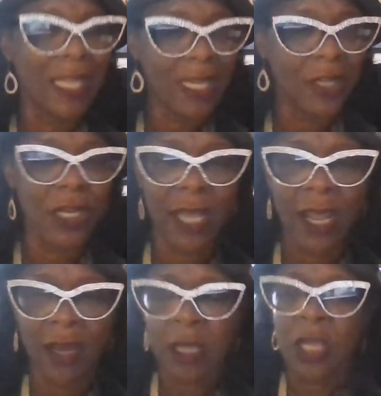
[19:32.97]

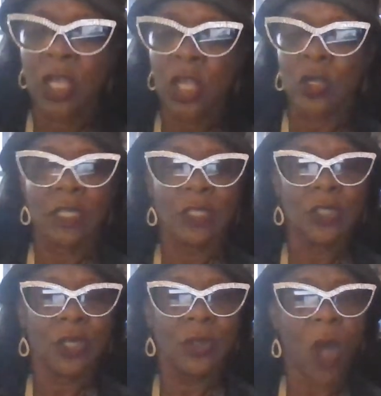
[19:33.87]
internet,
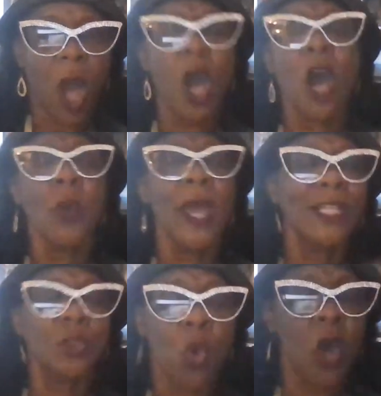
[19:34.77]
always
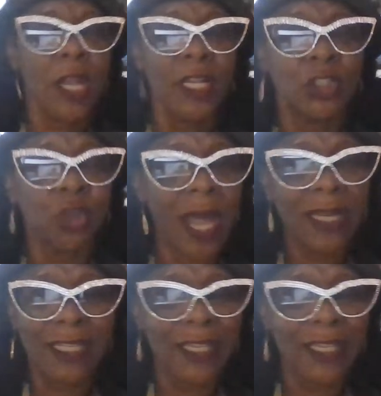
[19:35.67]
wanting to try to get